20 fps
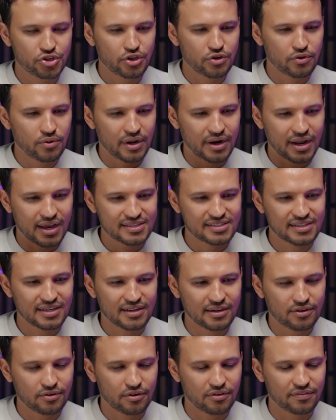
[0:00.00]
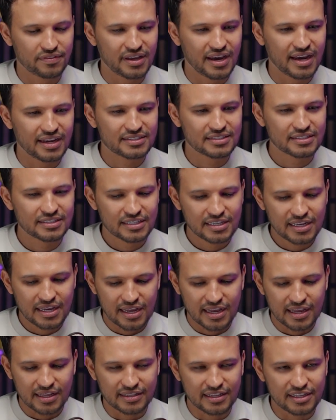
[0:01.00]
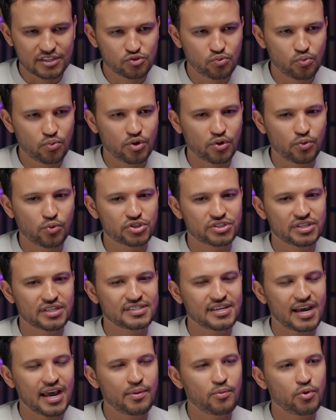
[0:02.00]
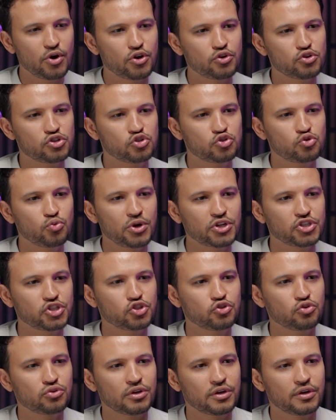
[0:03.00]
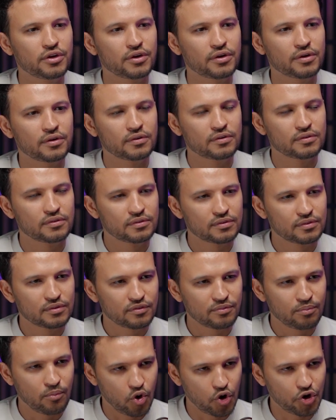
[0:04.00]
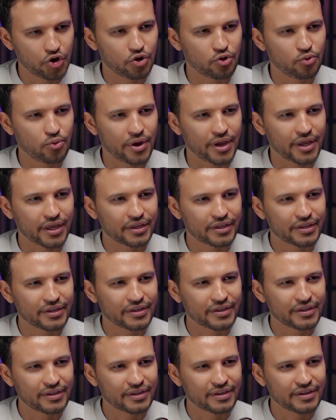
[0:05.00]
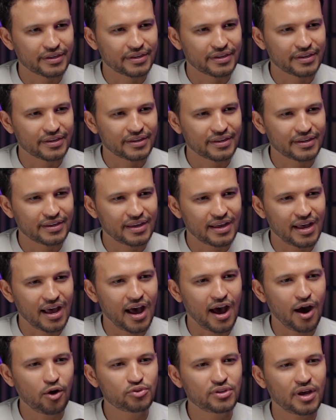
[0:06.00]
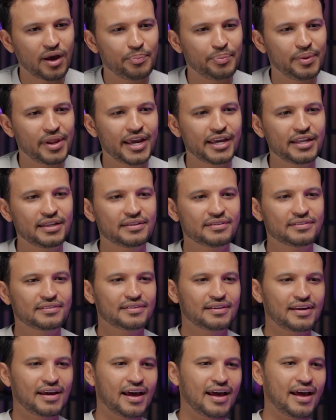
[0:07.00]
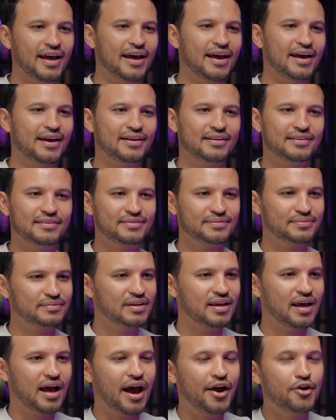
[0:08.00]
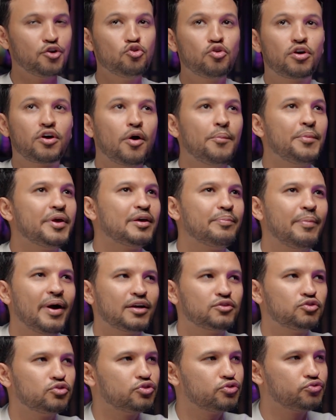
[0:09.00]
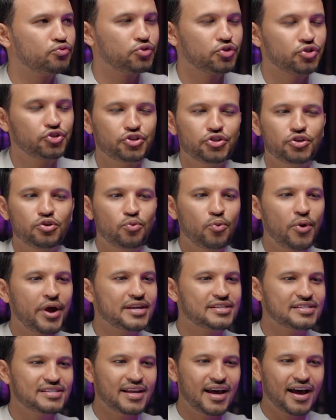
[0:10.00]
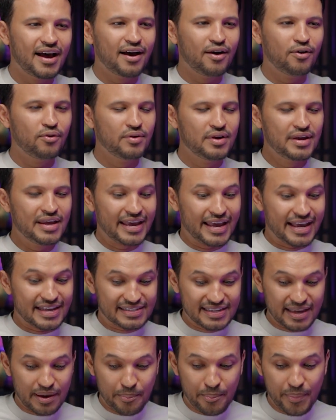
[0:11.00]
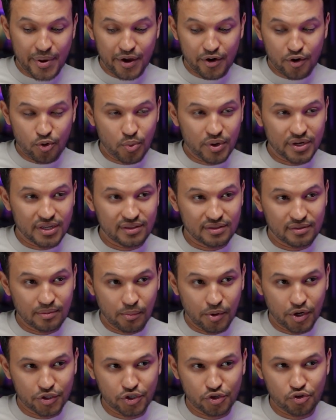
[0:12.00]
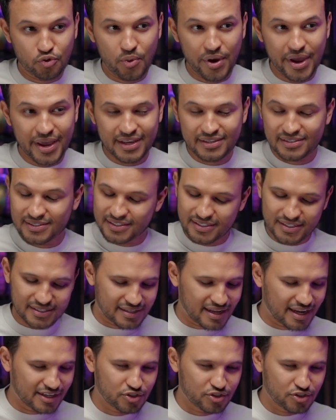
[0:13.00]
you and Asad and all of that, and it was the time where you switched to the modern way. How that played, and are you coming back to the traditional ways now? Is it better with the modern ways?